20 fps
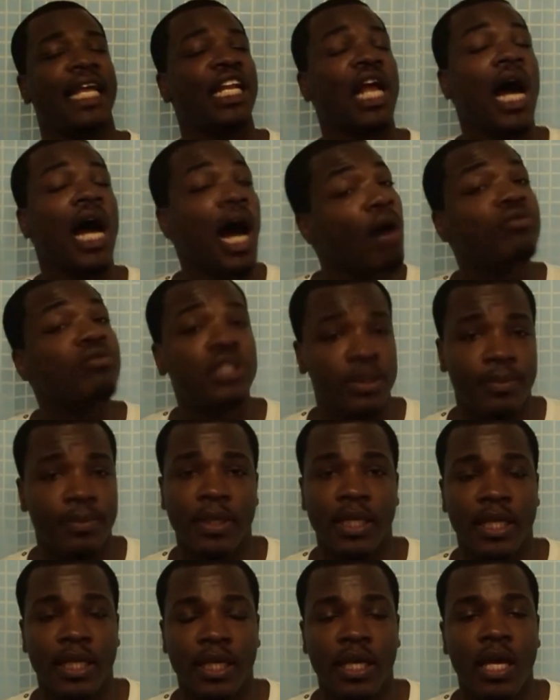it
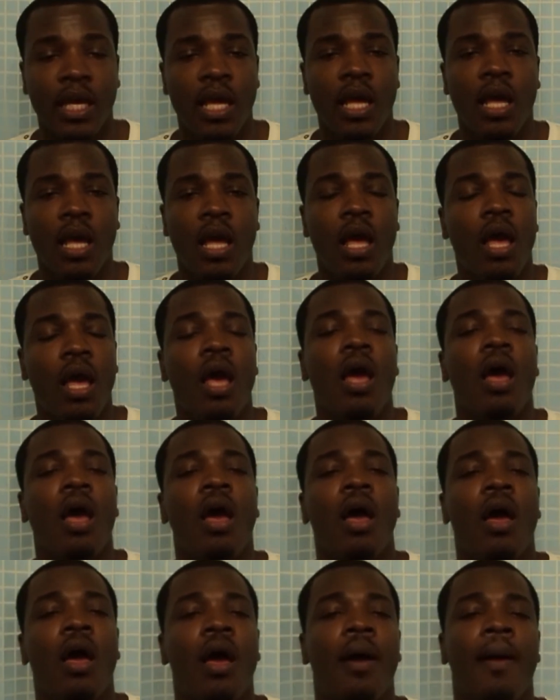ultimately.
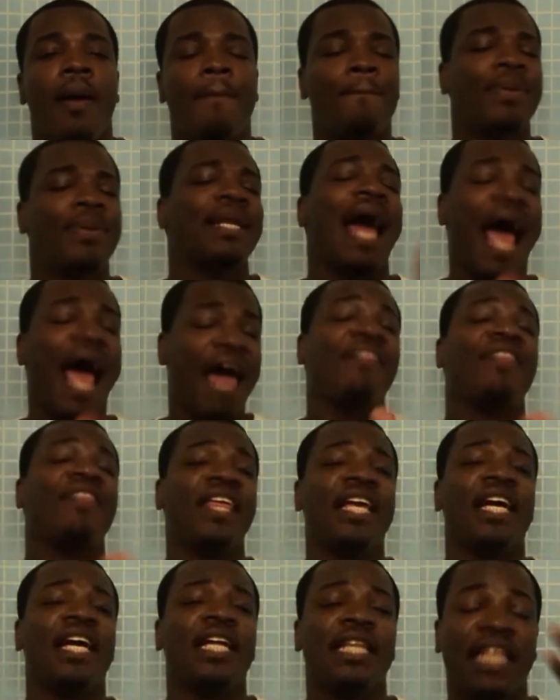But I
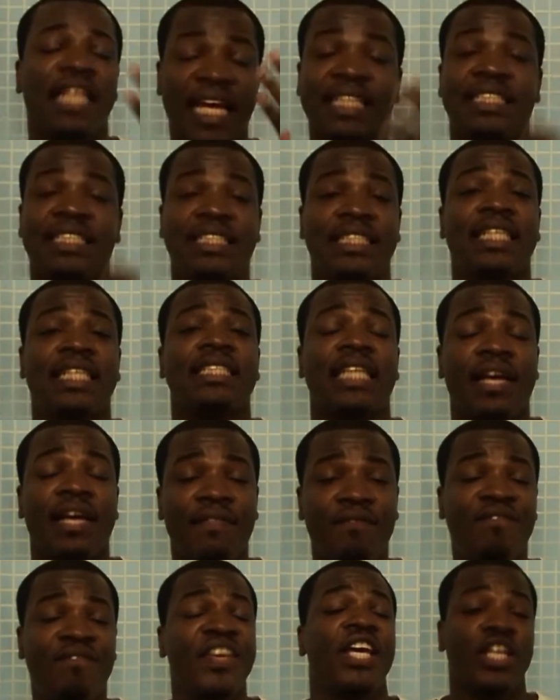think Alexis is
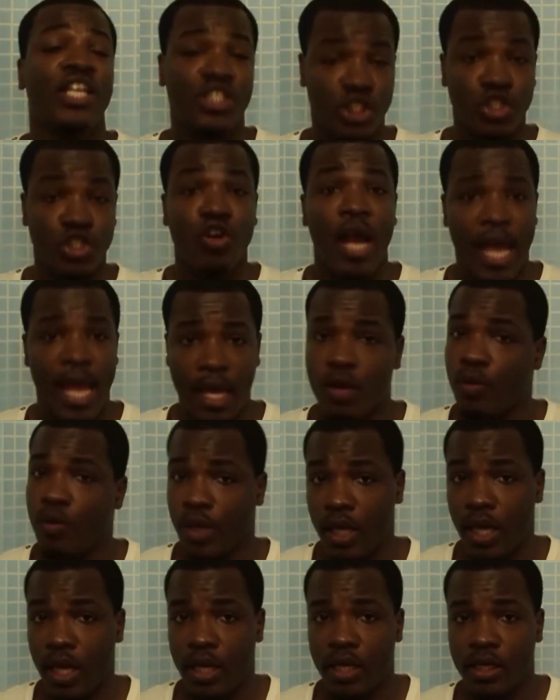a fierce drag
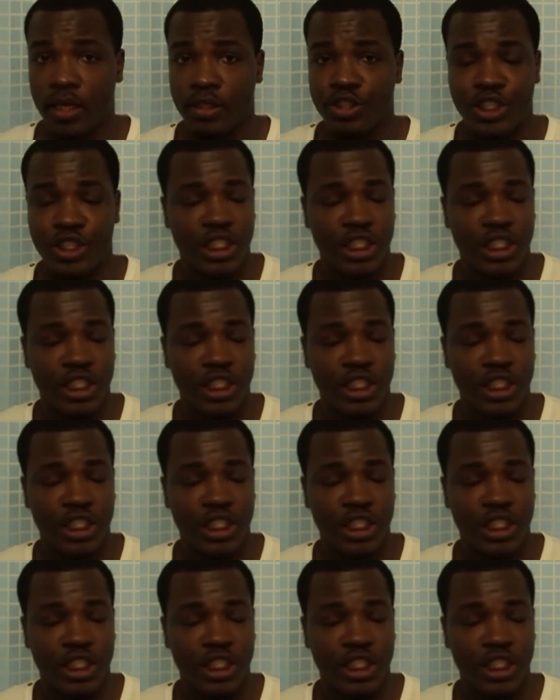queen, honey.